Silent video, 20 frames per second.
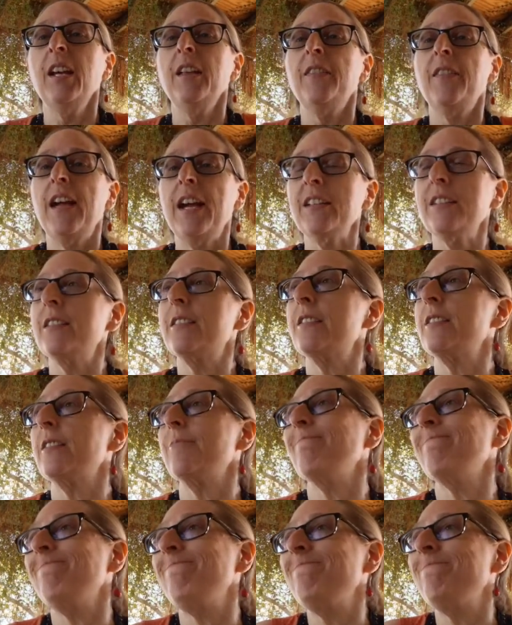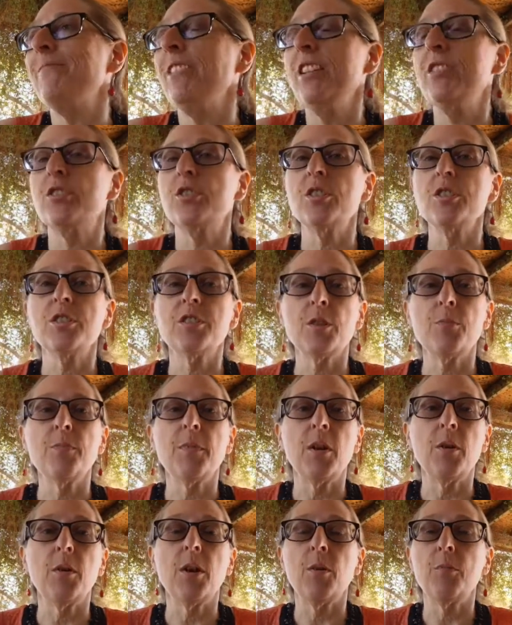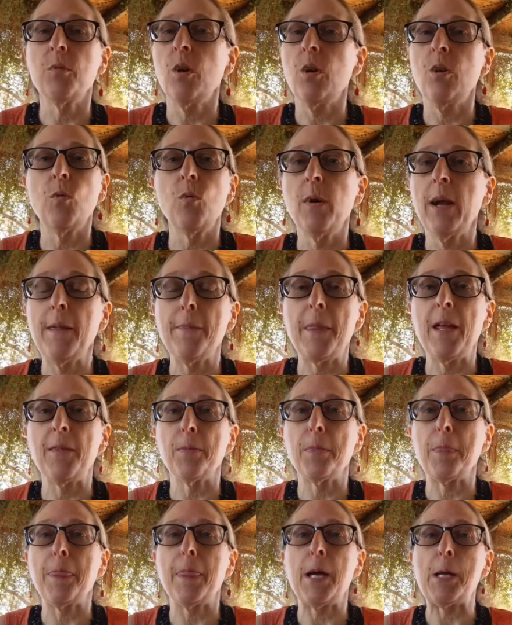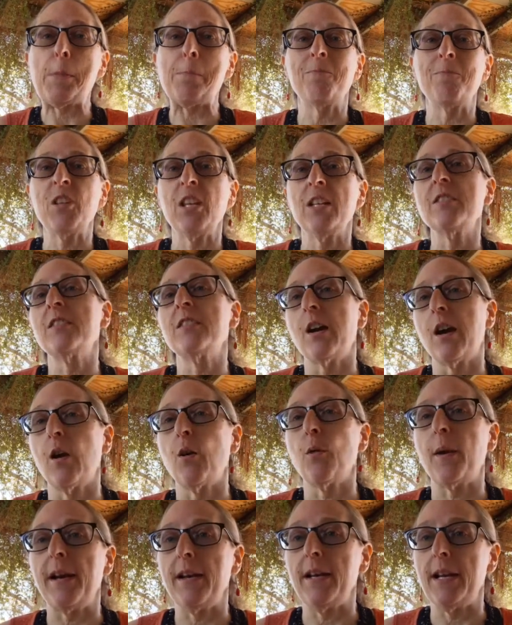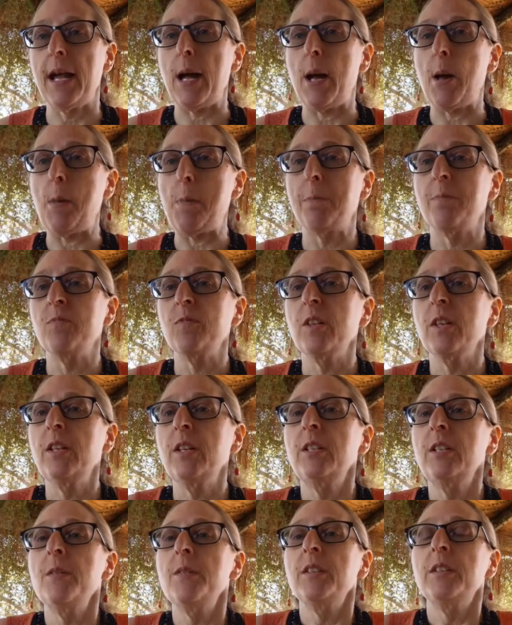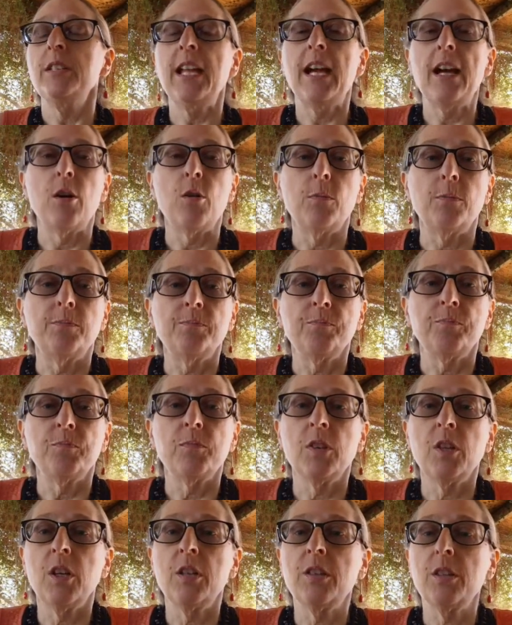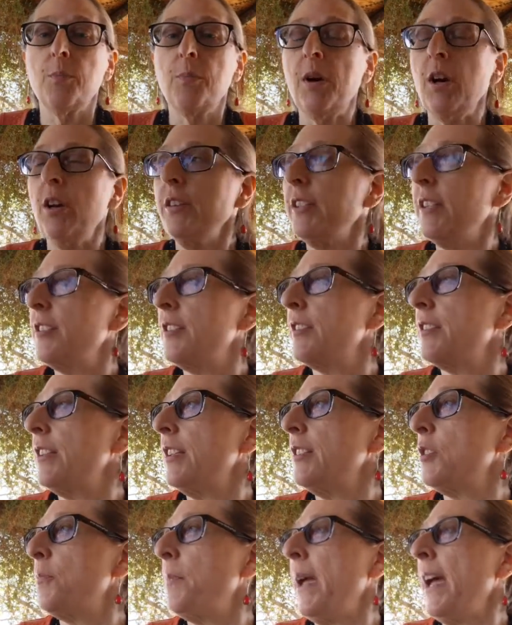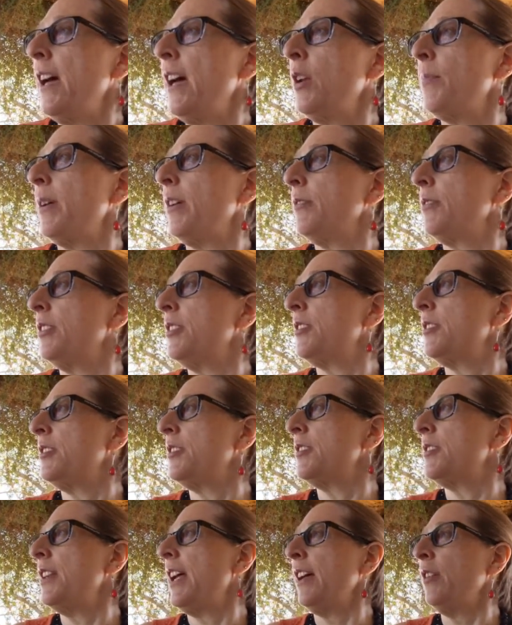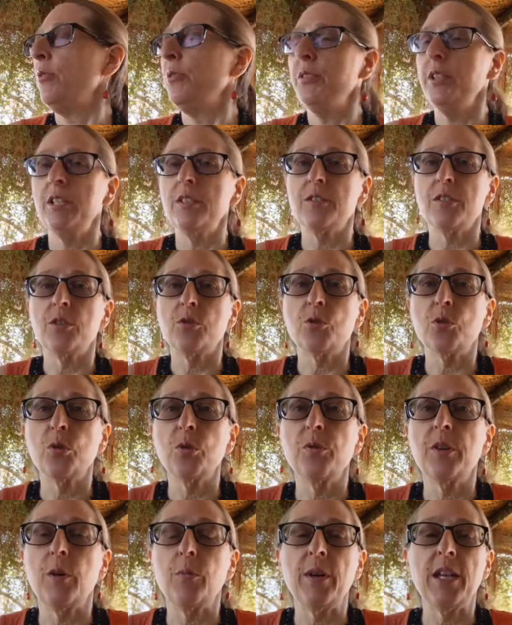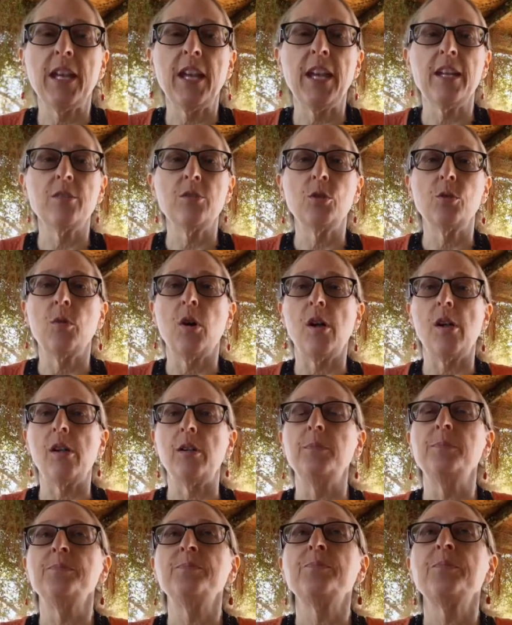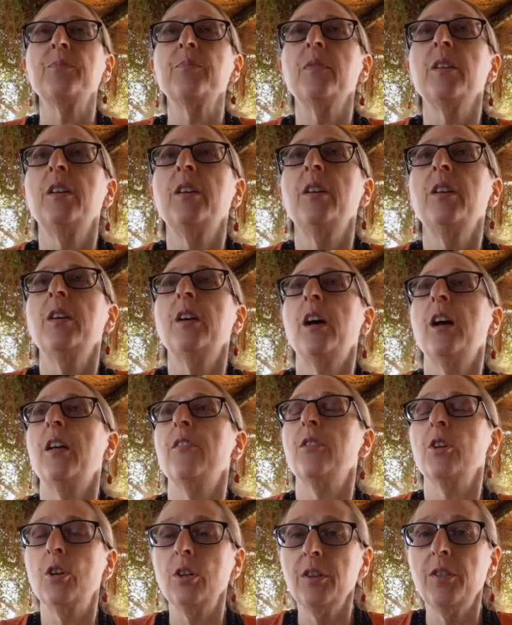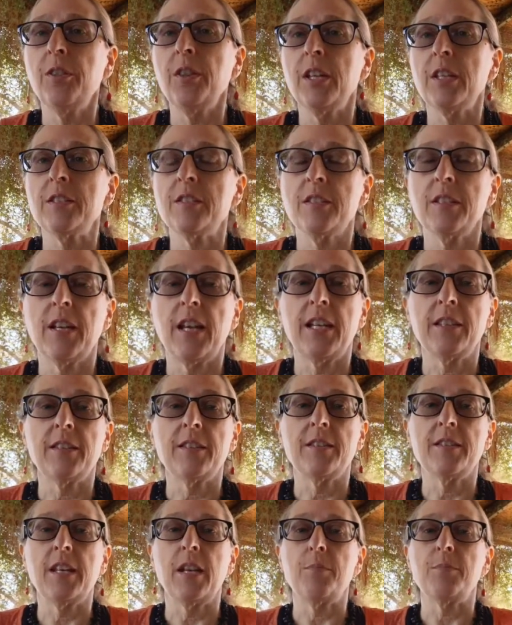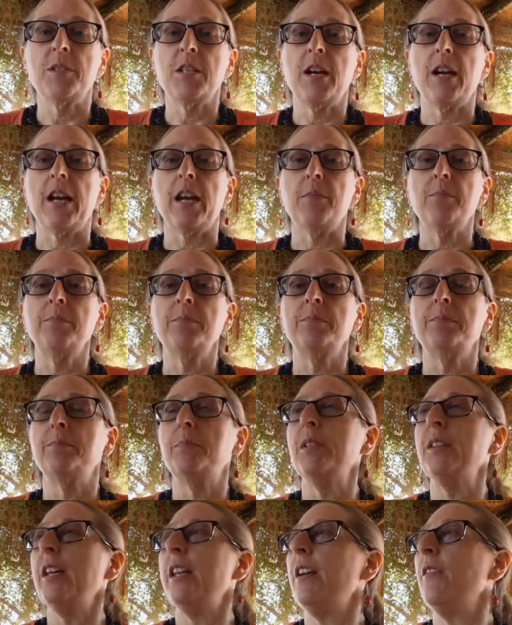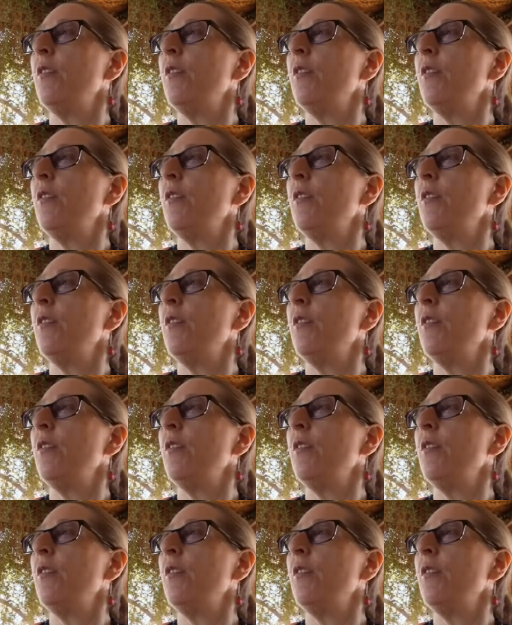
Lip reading: It's just a way that things are right now. Now, the part that's bad about this is not only is it true that we can't do all the good things at the same time, but that